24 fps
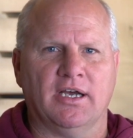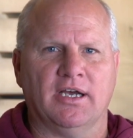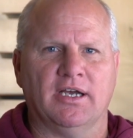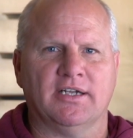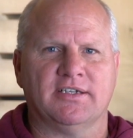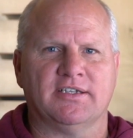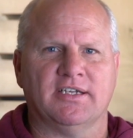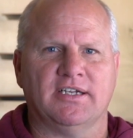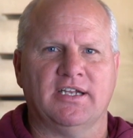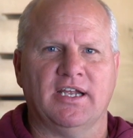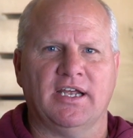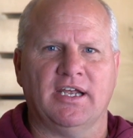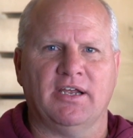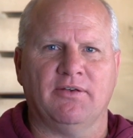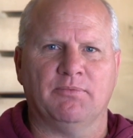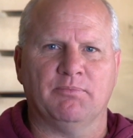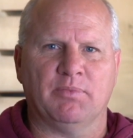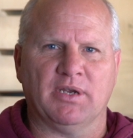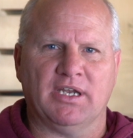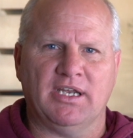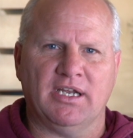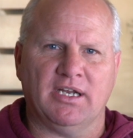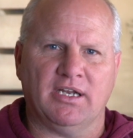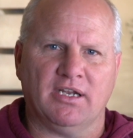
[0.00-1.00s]
today,
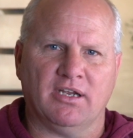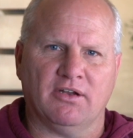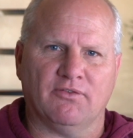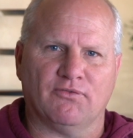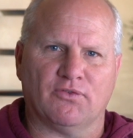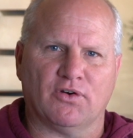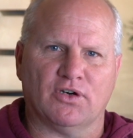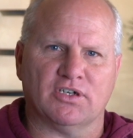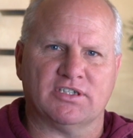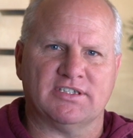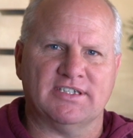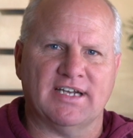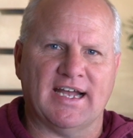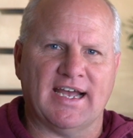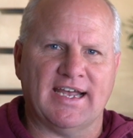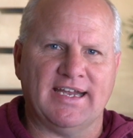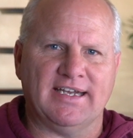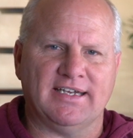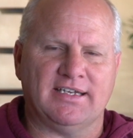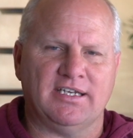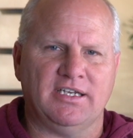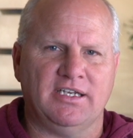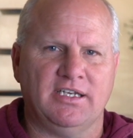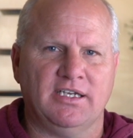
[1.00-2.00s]
beginning in verse
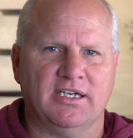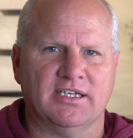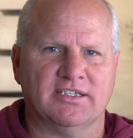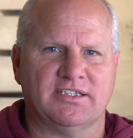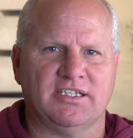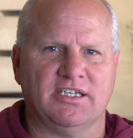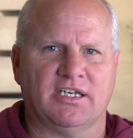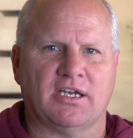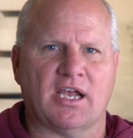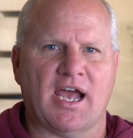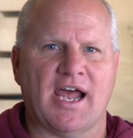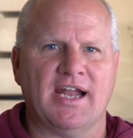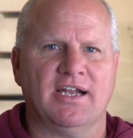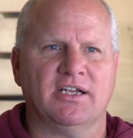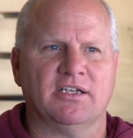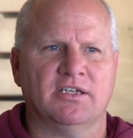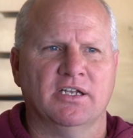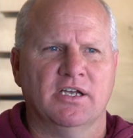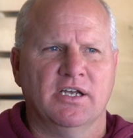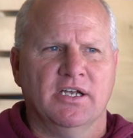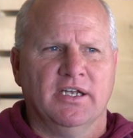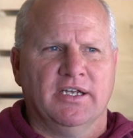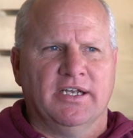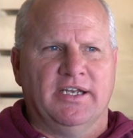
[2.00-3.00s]
19, as he kind of
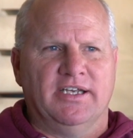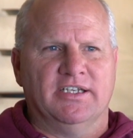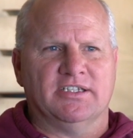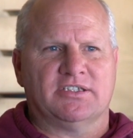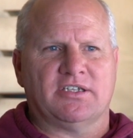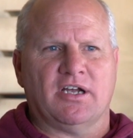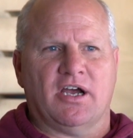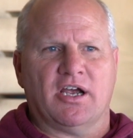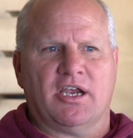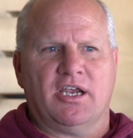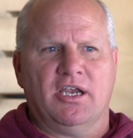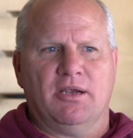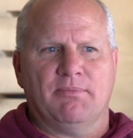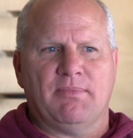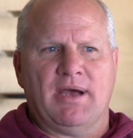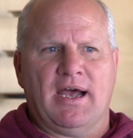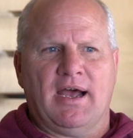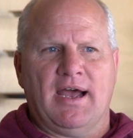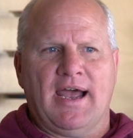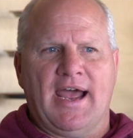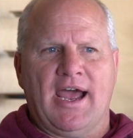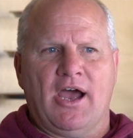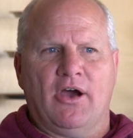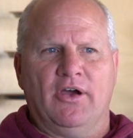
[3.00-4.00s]
is talking
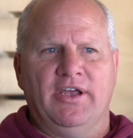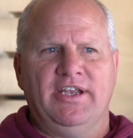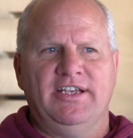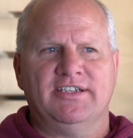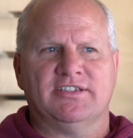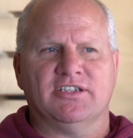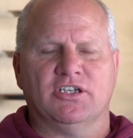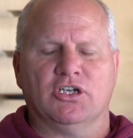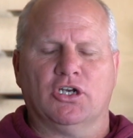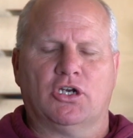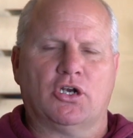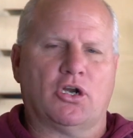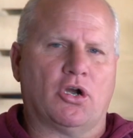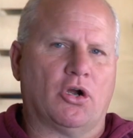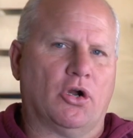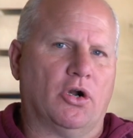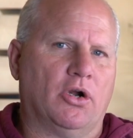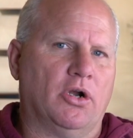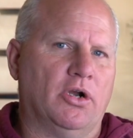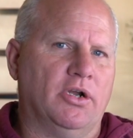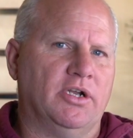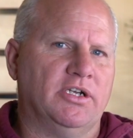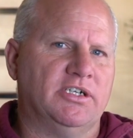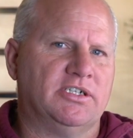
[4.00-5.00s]
about how he's
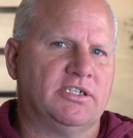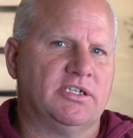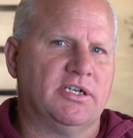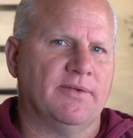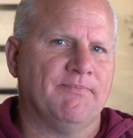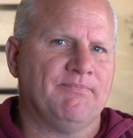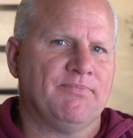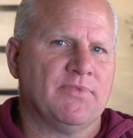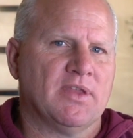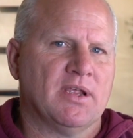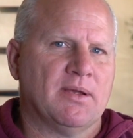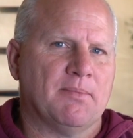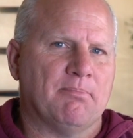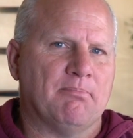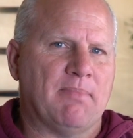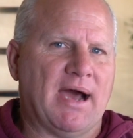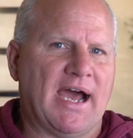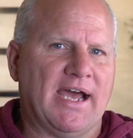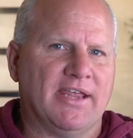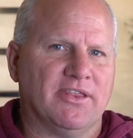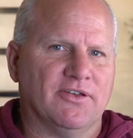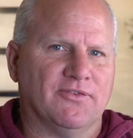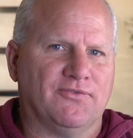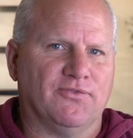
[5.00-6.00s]
encouraged
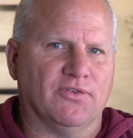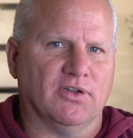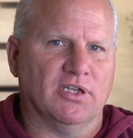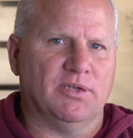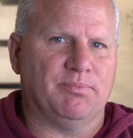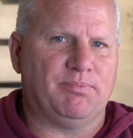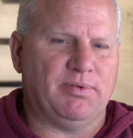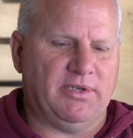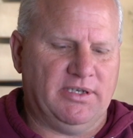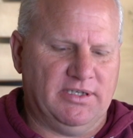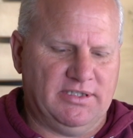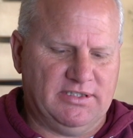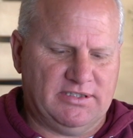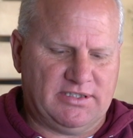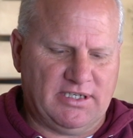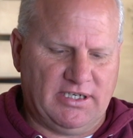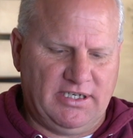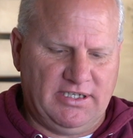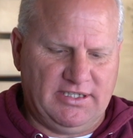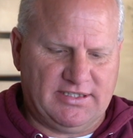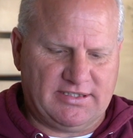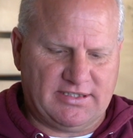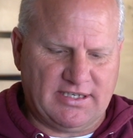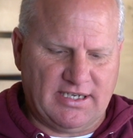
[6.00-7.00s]
by the Philippians. And
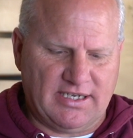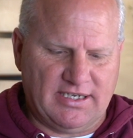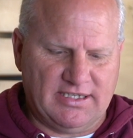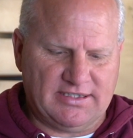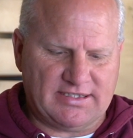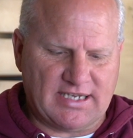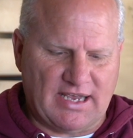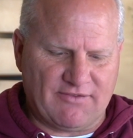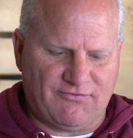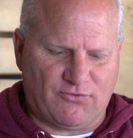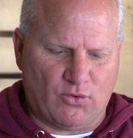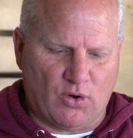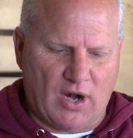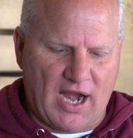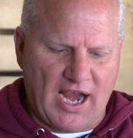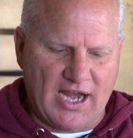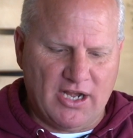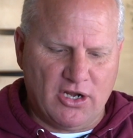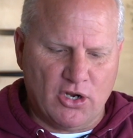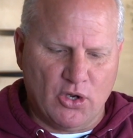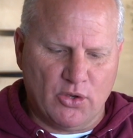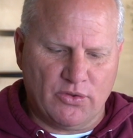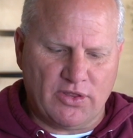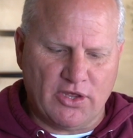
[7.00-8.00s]
he says, "For I
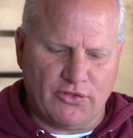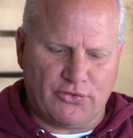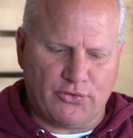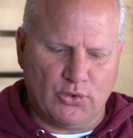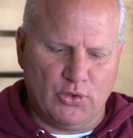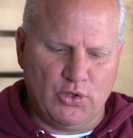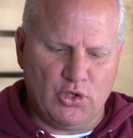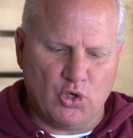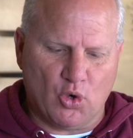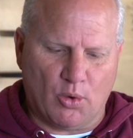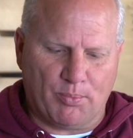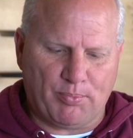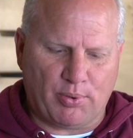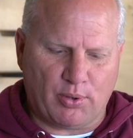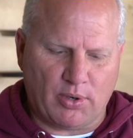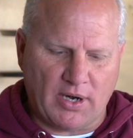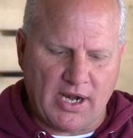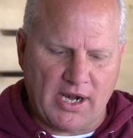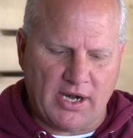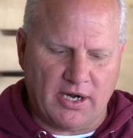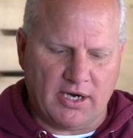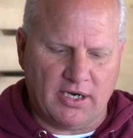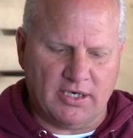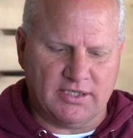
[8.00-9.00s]
know that through your
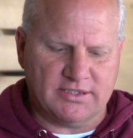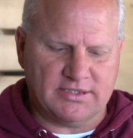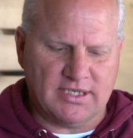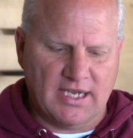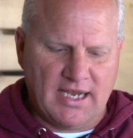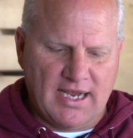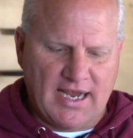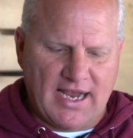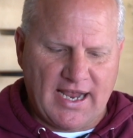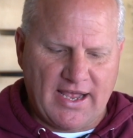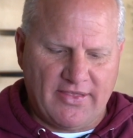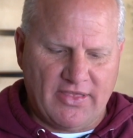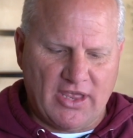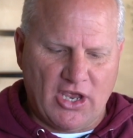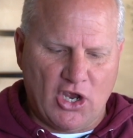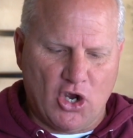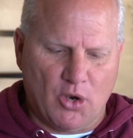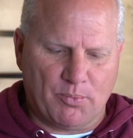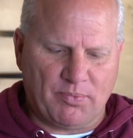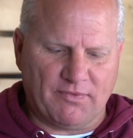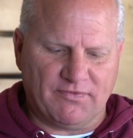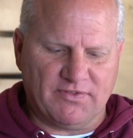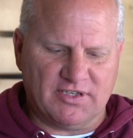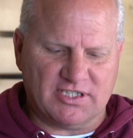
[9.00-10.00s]
prayers and the
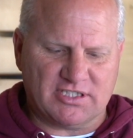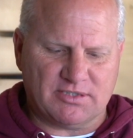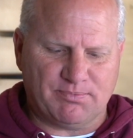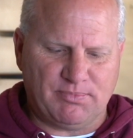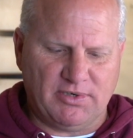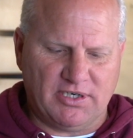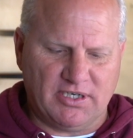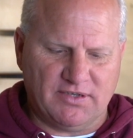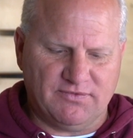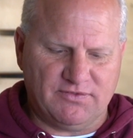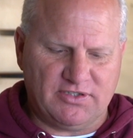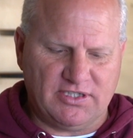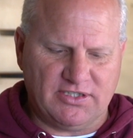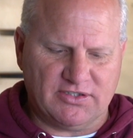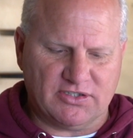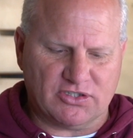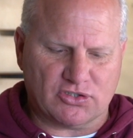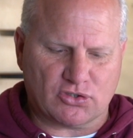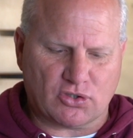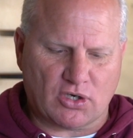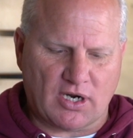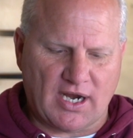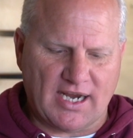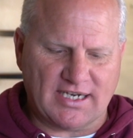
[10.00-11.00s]
help of the Spirit of
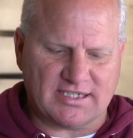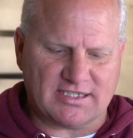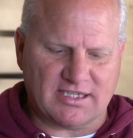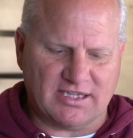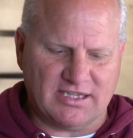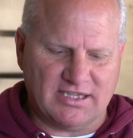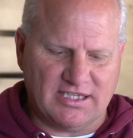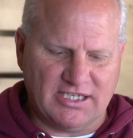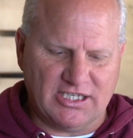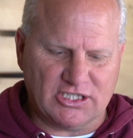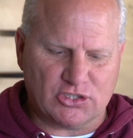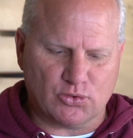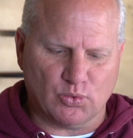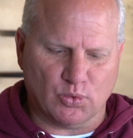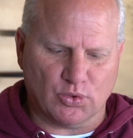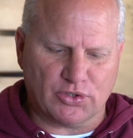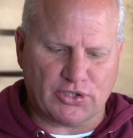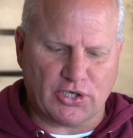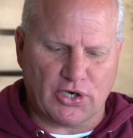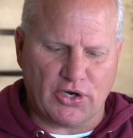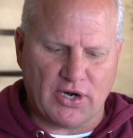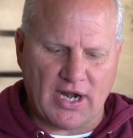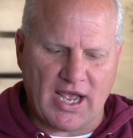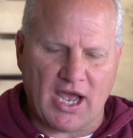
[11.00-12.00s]
Jesus Christ, this will
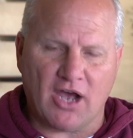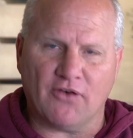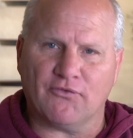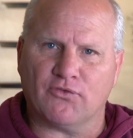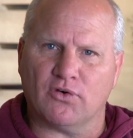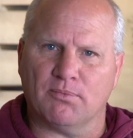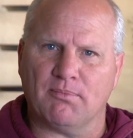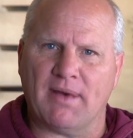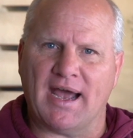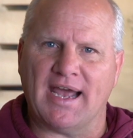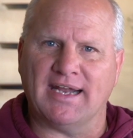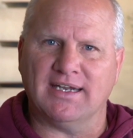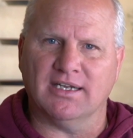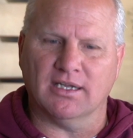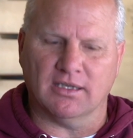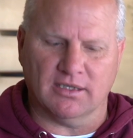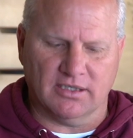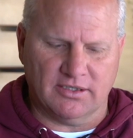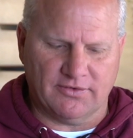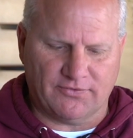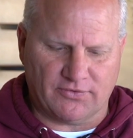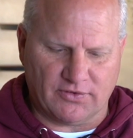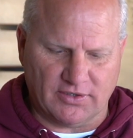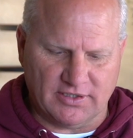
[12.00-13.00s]
turn out for my
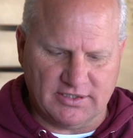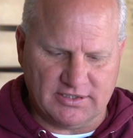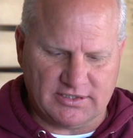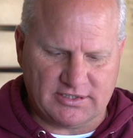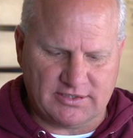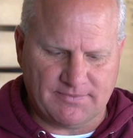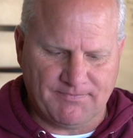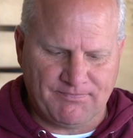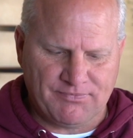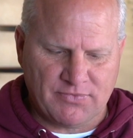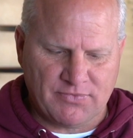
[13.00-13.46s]
deliverance.